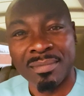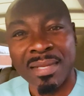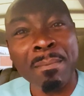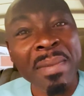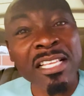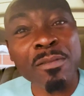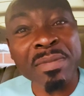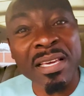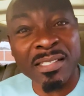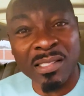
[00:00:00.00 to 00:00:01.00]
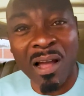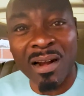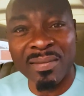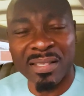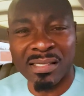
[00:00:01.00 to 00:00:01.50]
That makes me a
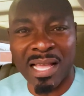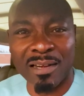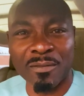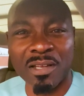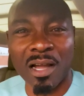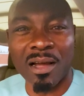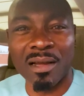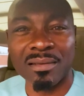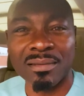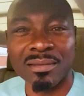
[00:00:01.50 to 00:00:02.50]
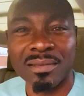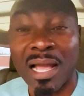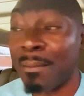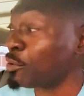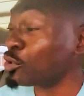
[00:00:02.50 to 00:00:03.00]
star in the sight of God.
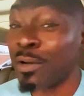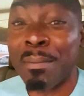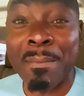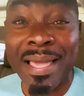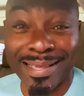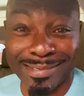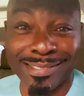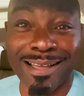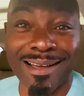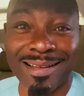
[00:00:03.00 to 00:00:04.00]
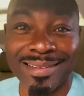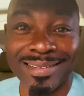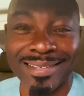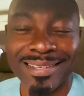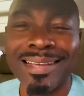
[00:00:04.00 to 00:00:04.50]
I'm also a mega star
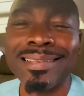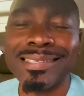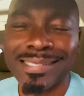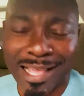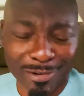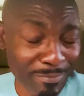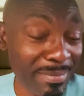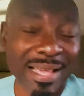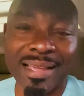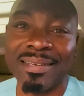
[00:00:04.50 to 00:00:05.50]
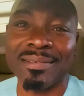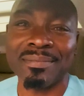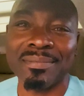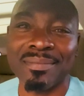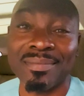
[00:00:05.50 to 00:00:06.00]
in the sight of man.
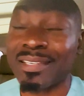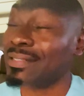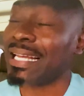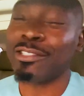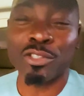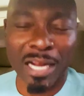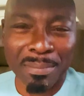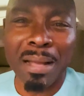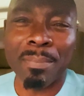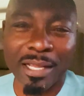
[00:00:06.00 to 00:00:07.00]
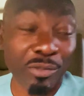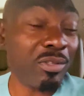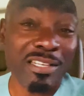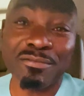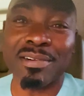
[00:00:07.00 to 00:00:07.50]
Because I try my best to
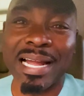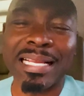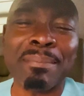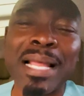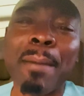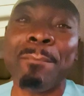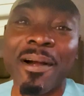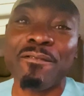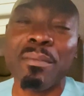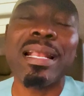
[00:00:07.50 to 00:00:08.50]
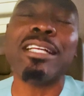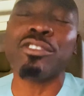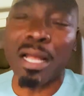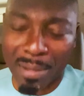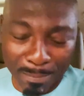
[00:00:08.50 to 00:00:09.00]
live right. I'm not perfect, but I
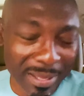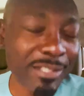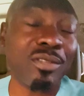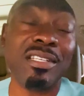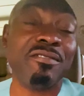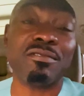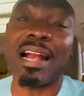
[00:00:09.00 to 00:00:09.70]
try my best to live